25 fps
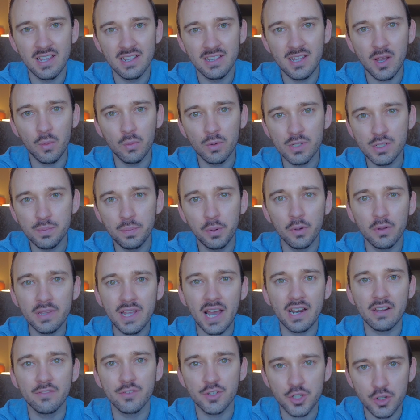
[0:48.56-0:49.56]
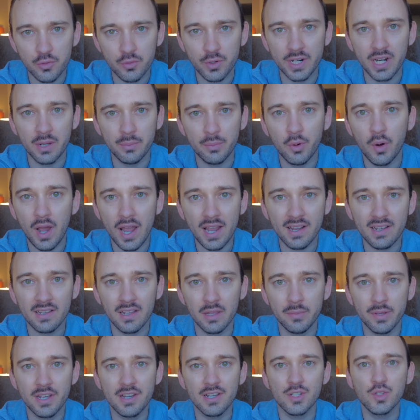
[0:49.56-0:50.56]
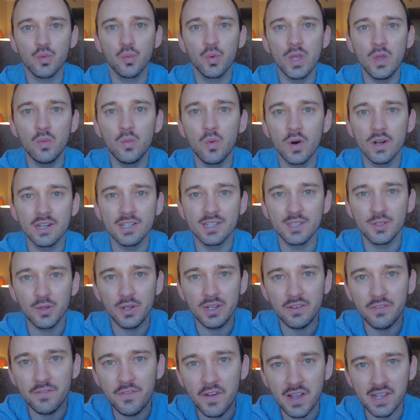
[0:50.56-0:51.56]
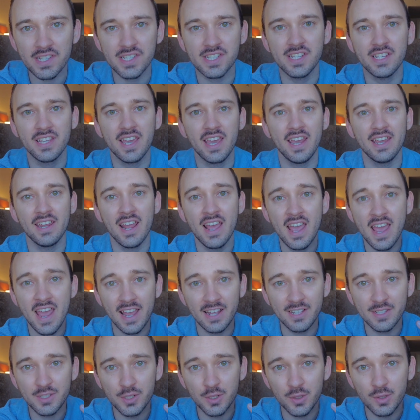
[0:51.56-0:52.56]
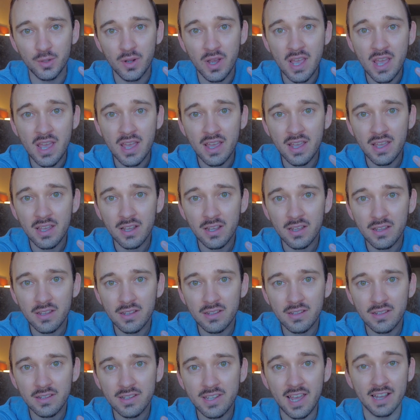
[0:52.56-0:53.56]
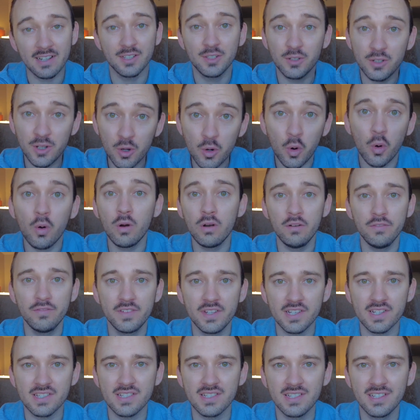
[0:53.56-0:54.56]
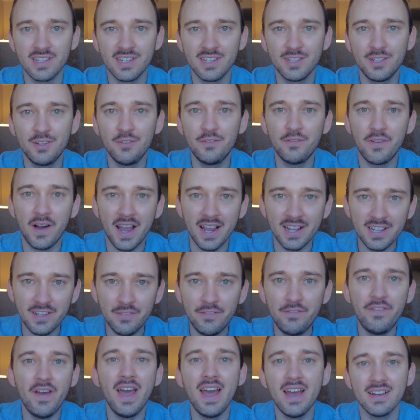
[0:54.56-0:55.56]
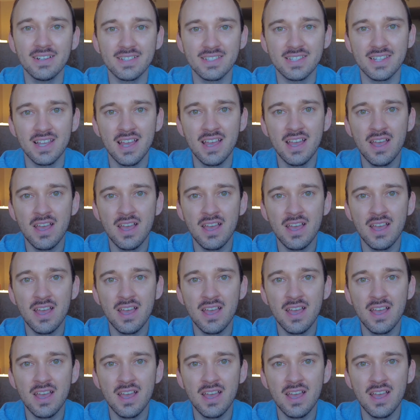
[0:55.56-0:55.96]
that was pulled out of Shireen Abu Akleh because we wanted to investigate and to get to the core of this, to find the facts.